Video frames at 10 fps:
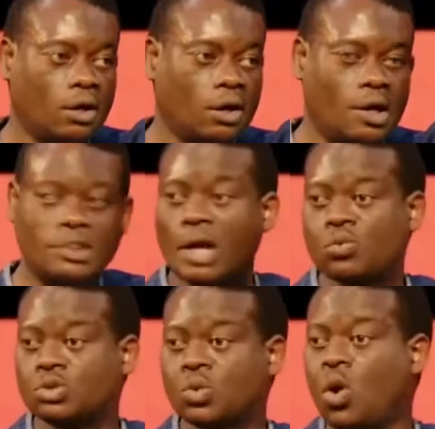And that
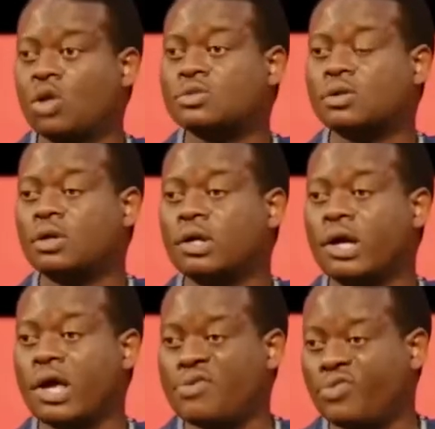was what
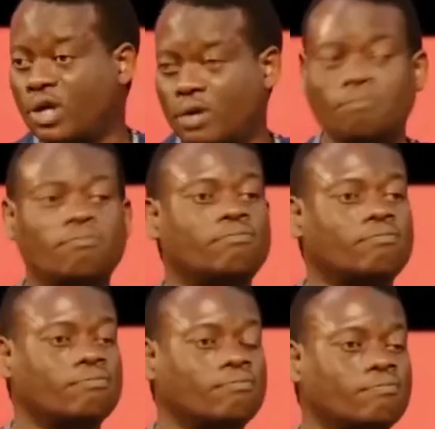gave him
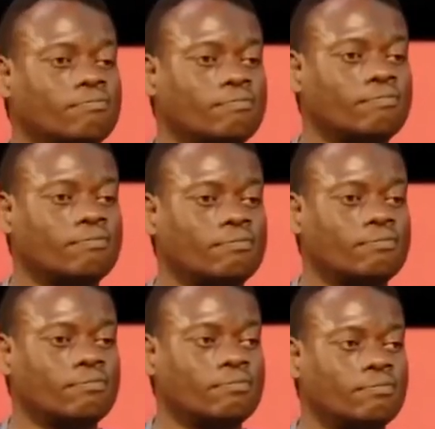
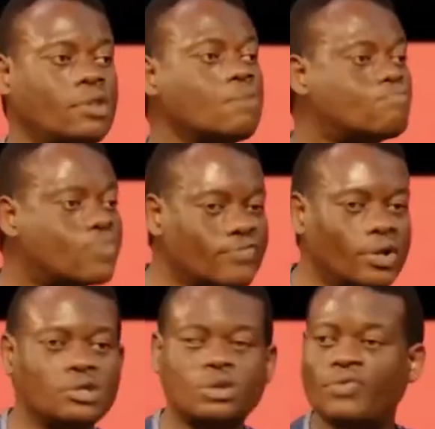the
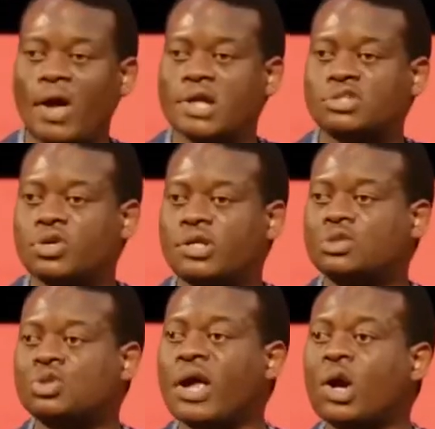privilege of entering
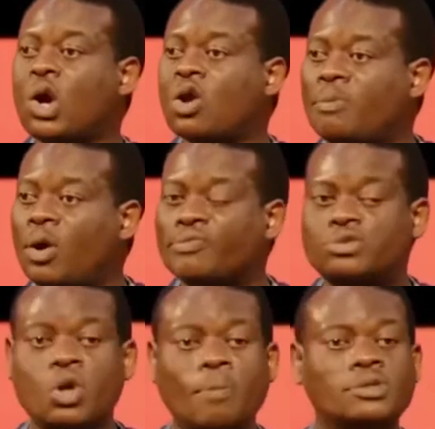into the economy of
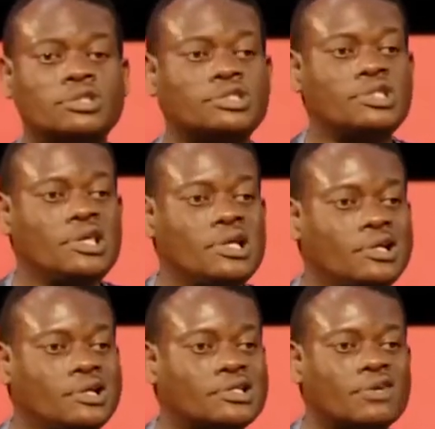some
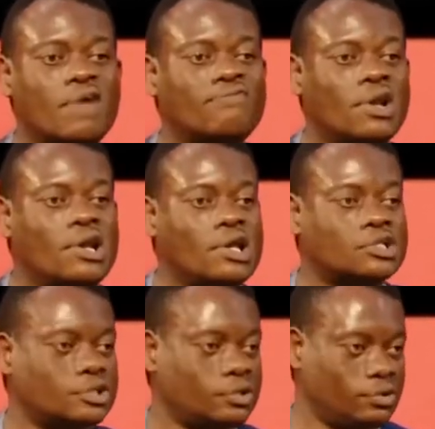sealed
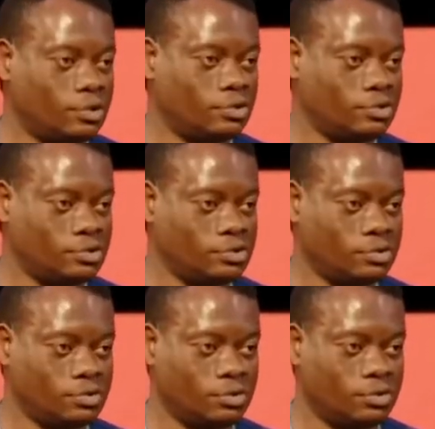revelations.
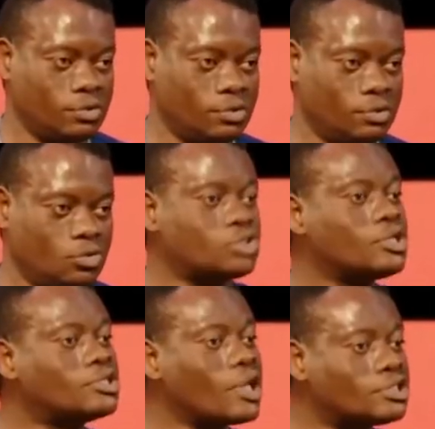Those
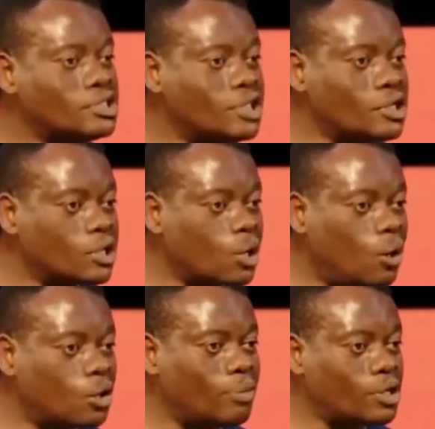things existed in
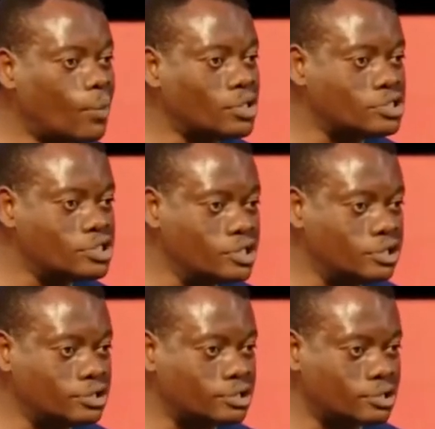God, but they were
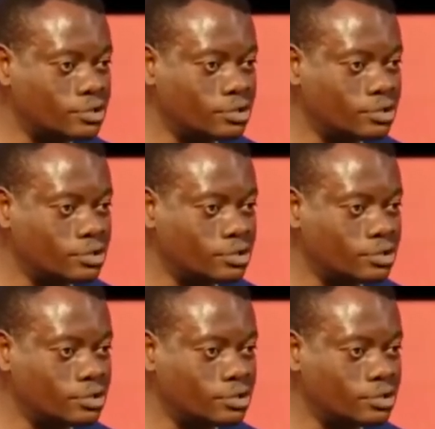sealed.